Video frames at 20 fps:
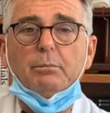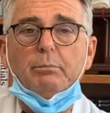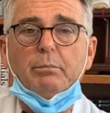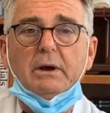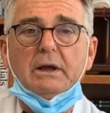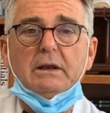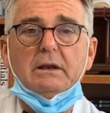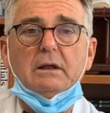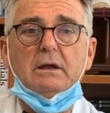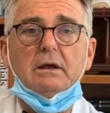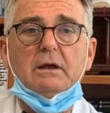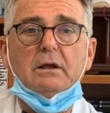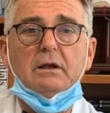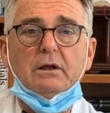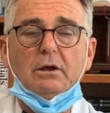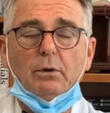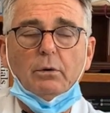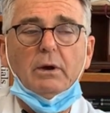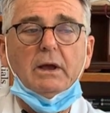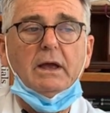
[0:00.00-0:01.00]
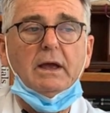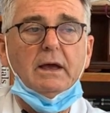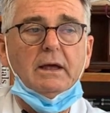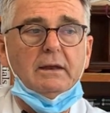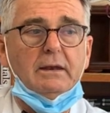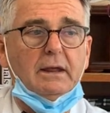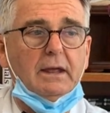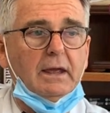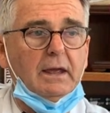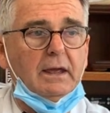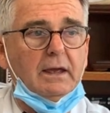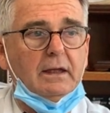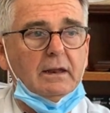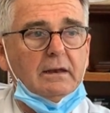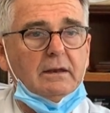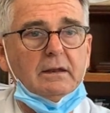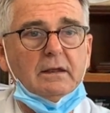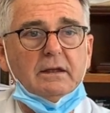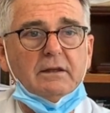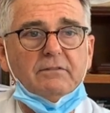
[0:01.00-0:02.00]
but go ahead,
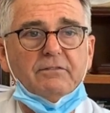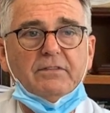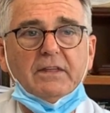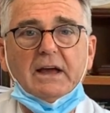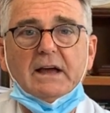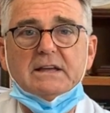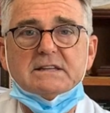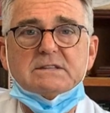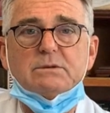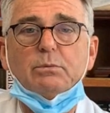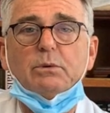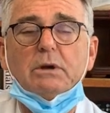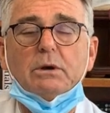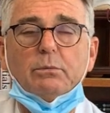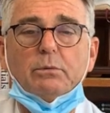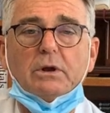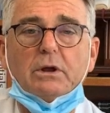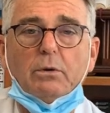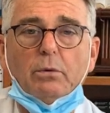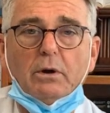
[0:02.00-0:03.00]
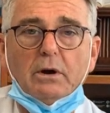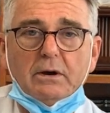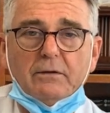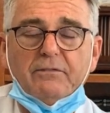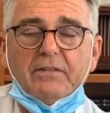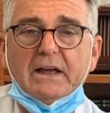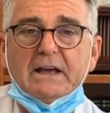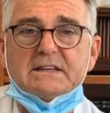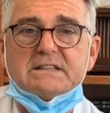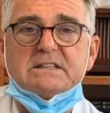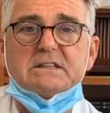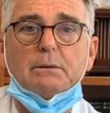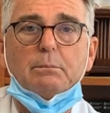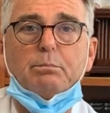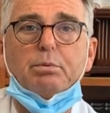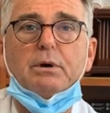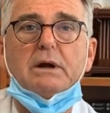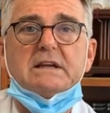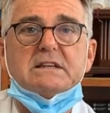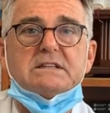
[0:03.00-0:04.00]
and if that's what it requires, if that's the
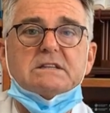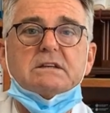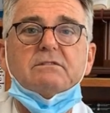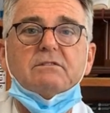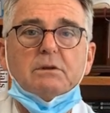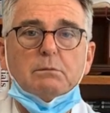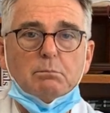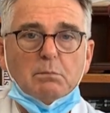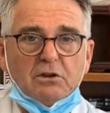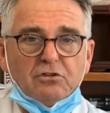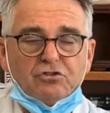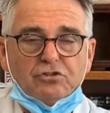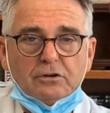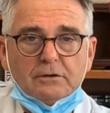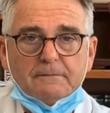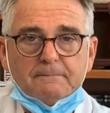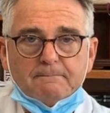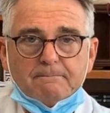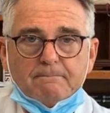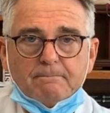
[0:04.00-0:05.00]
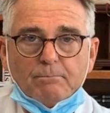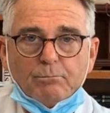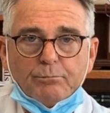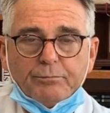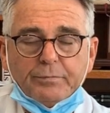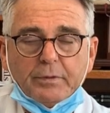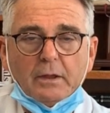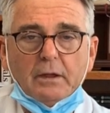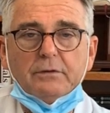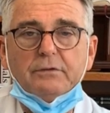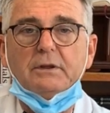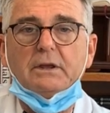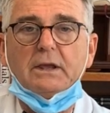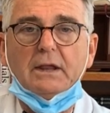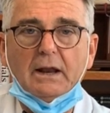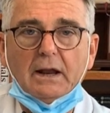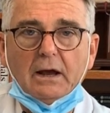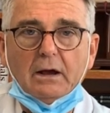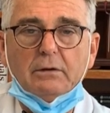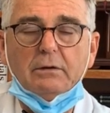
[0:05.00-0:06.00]
price of admission to
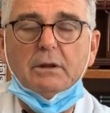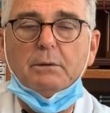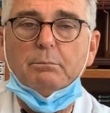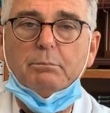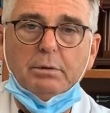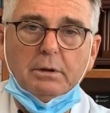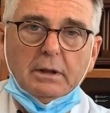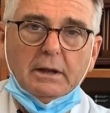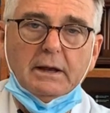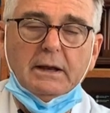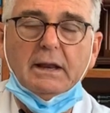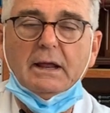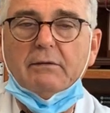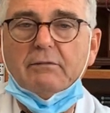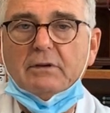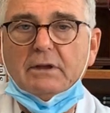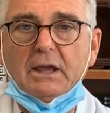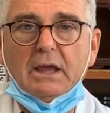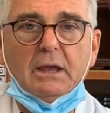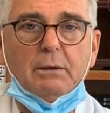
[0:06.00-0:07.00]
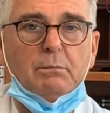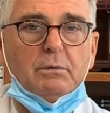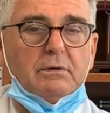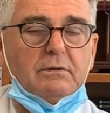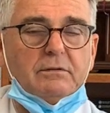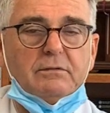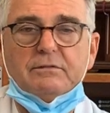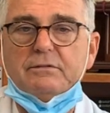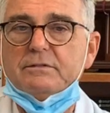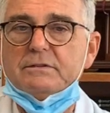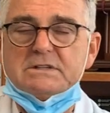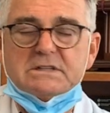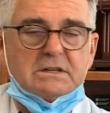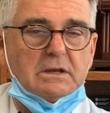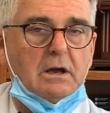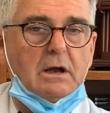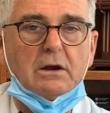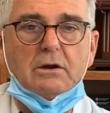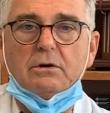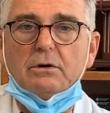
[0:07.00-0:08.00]
get out and play and have a game of
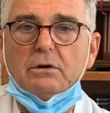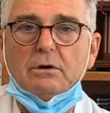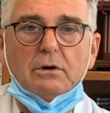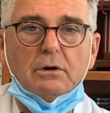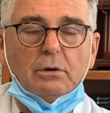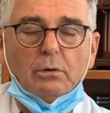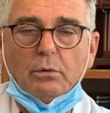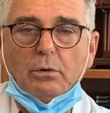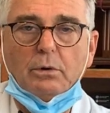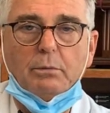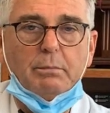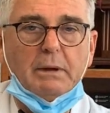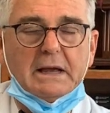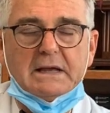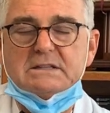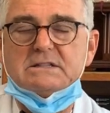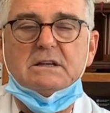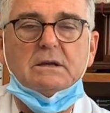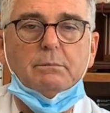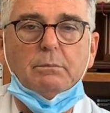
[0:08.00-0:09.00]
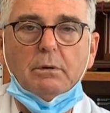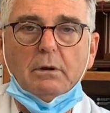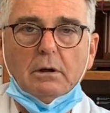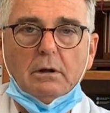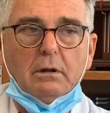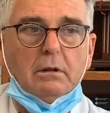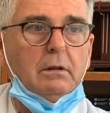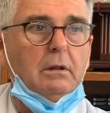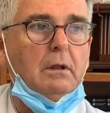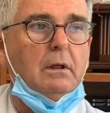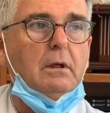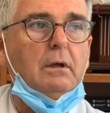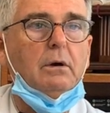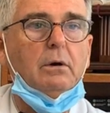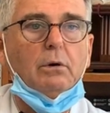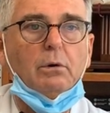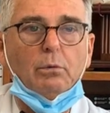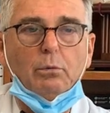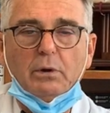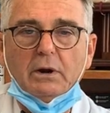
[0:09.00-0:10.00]
soccer or basketball
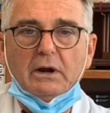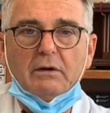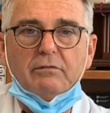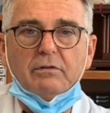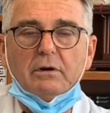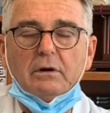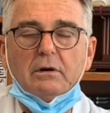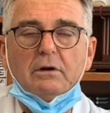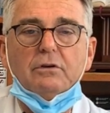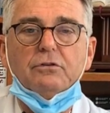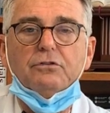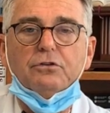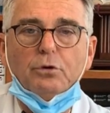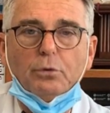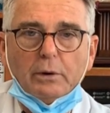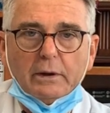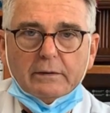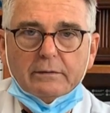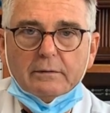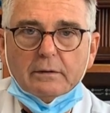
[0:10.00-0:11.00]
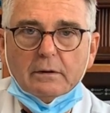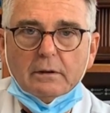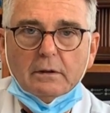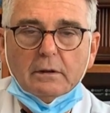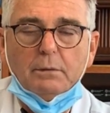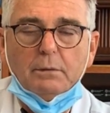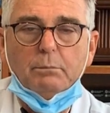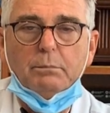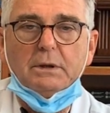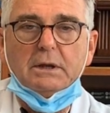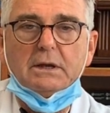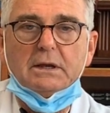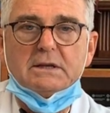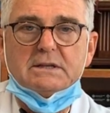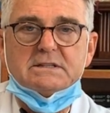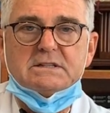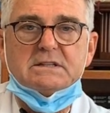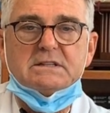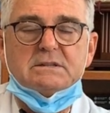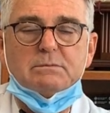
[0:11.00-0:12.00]
or whatever, do it,
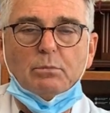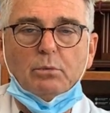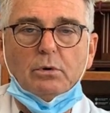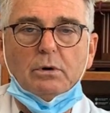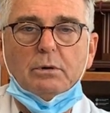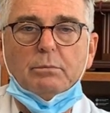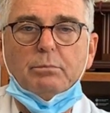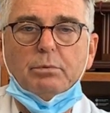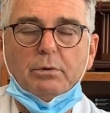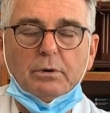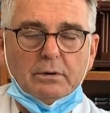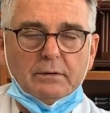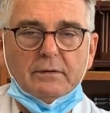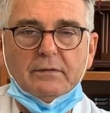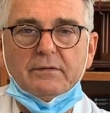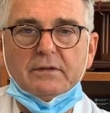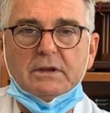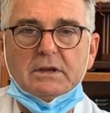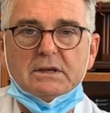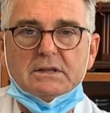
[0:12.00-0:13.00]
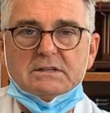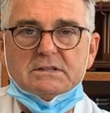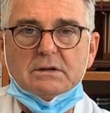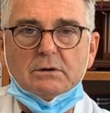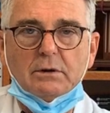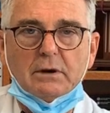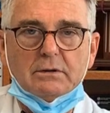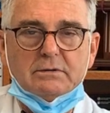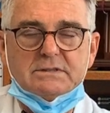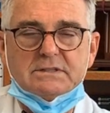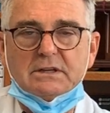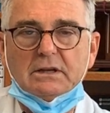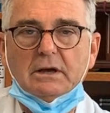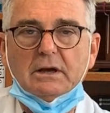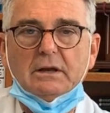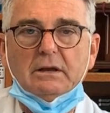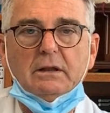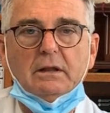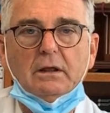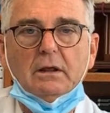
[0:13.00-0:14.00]
because it's more important that the kids are
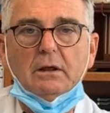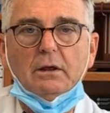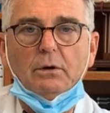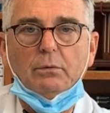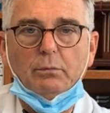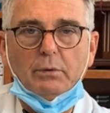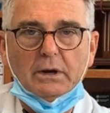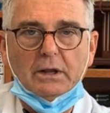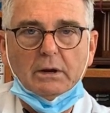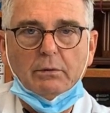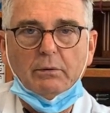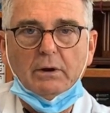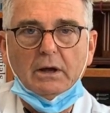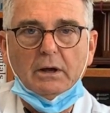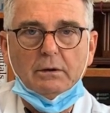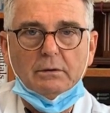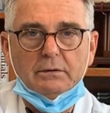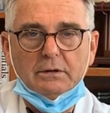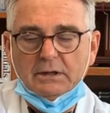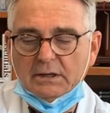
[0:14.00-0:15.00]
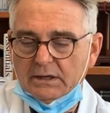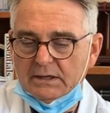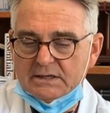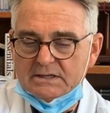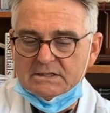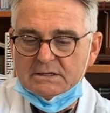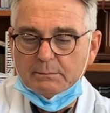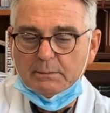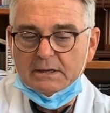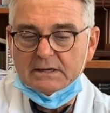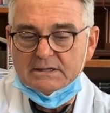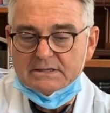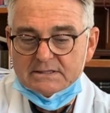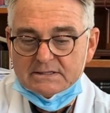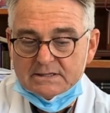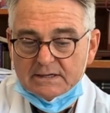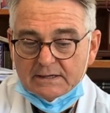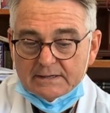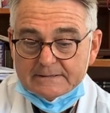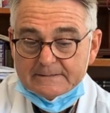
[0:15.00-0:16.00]
outside running around getting some
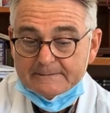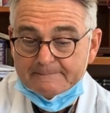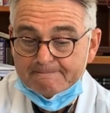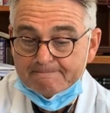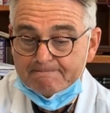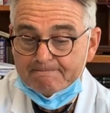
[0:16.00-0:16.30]
exercise.